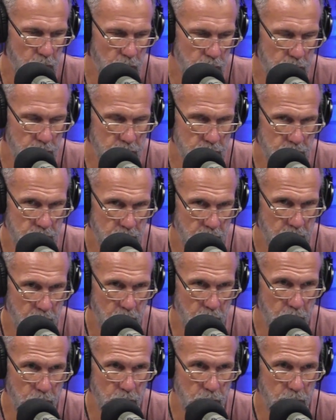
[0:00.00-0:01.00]
learn,
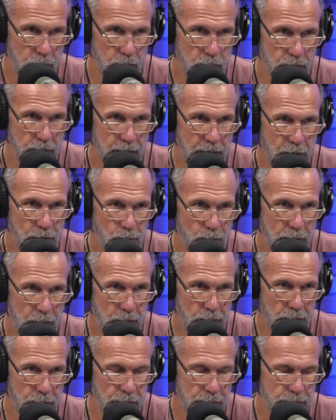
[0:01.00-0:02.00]
unlearn, and
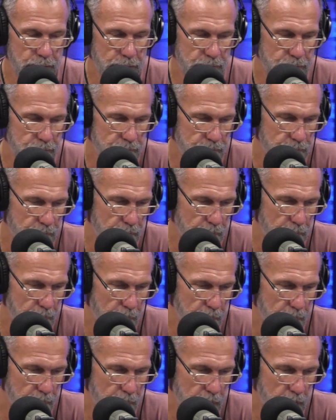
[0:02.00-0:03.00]
relearn."
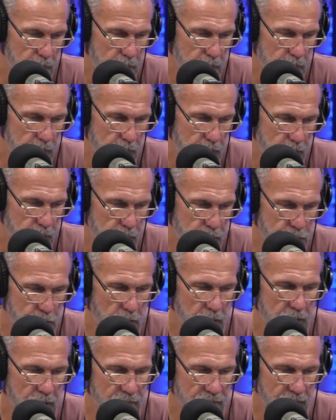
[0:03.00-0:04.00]

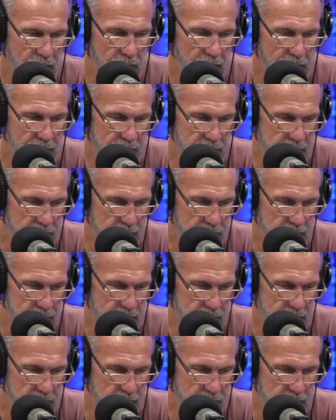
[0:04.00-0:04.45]
John F. Kennedy